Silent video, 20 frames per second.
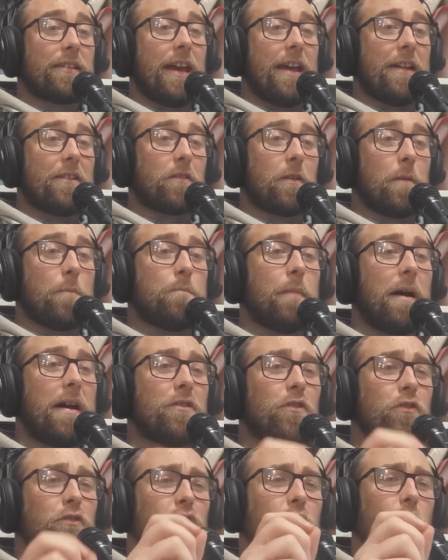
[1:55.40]
A sketch
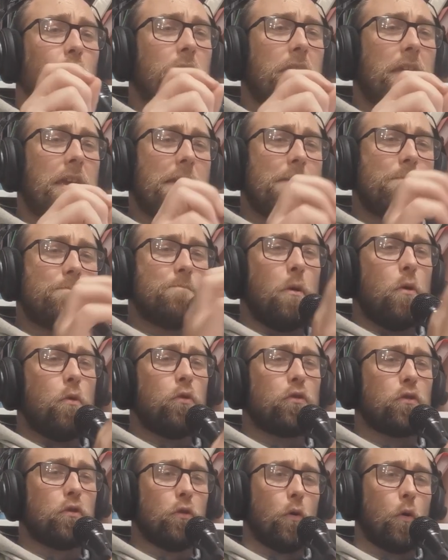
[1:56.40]
might not show the
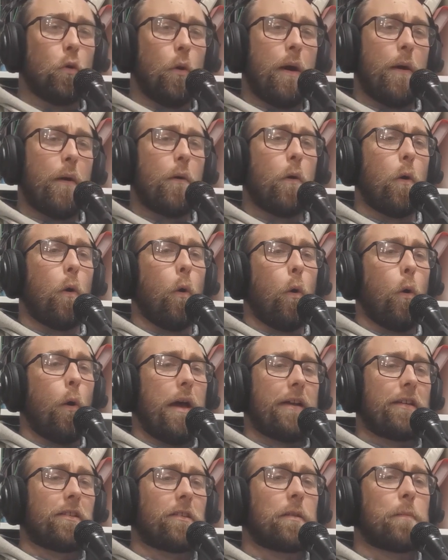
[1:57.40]
emotion or, uh,
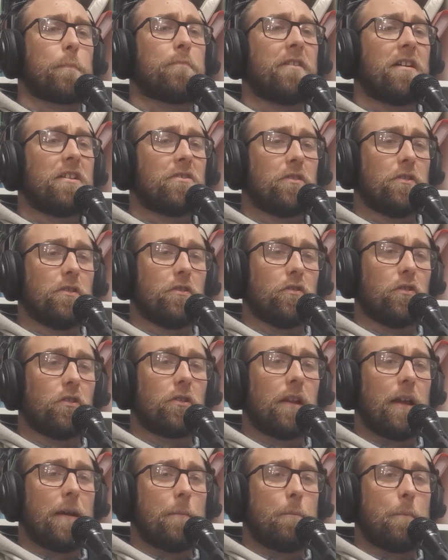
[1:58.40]
or
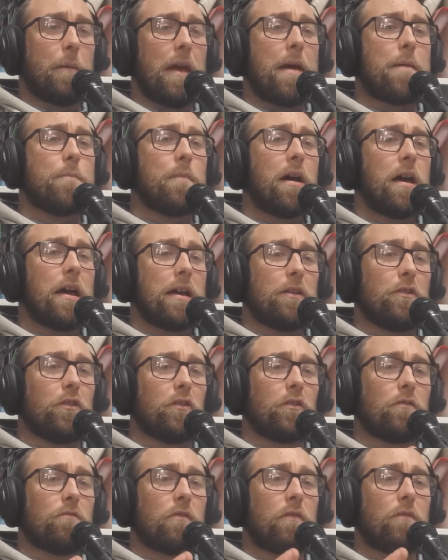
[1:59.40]
expression, just like
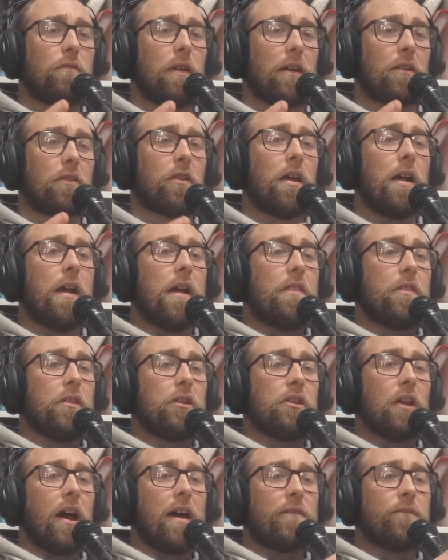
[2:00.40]
BMI doesn't reflect
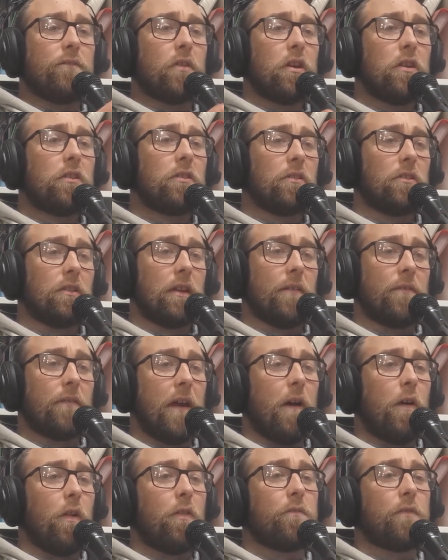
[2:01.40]
the
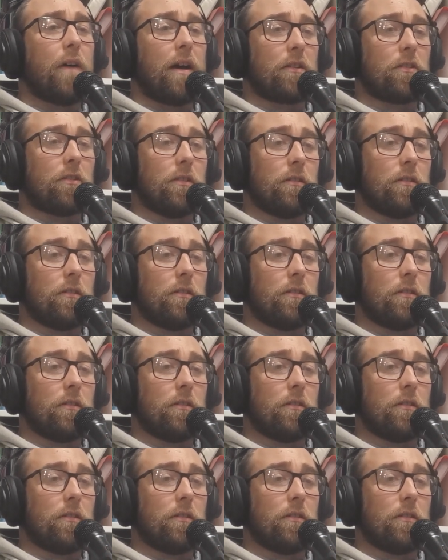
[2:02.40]
diversity of health